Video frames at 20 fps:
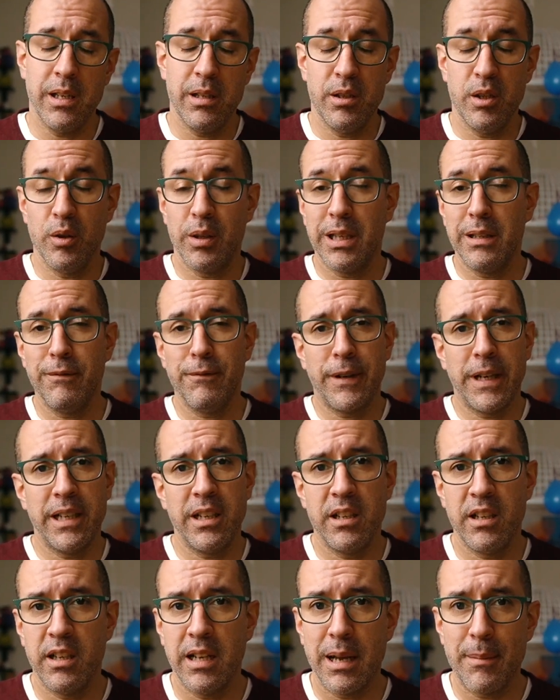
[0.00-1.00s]
You can find
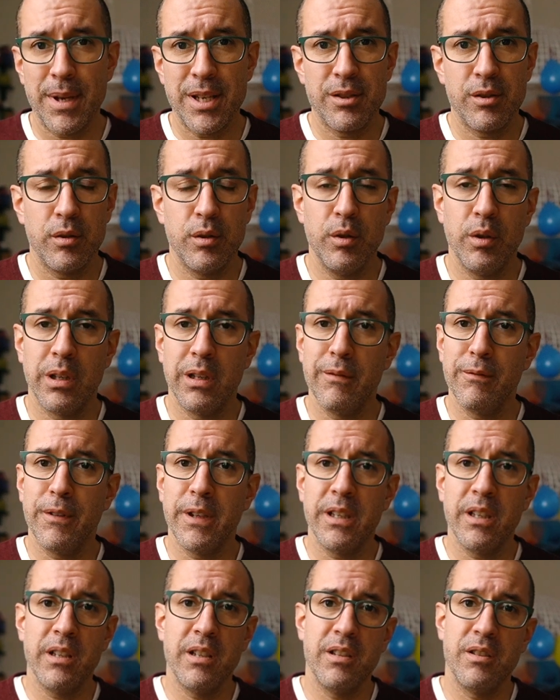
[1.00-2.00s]
it in Amazon, you can
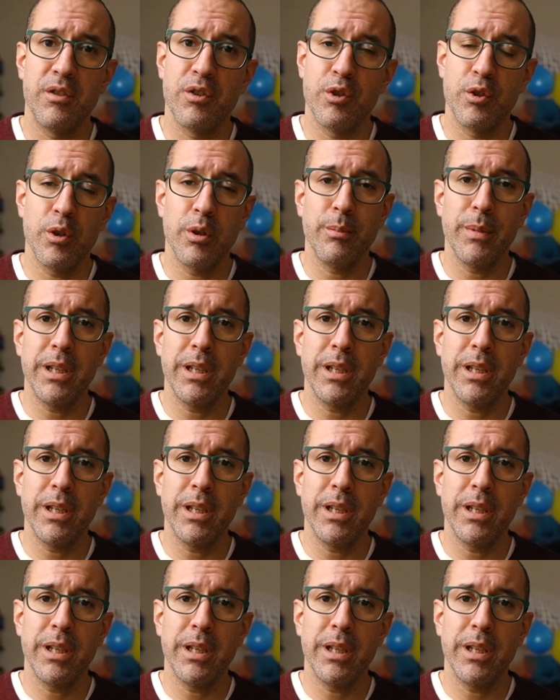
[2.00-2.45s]
find it in so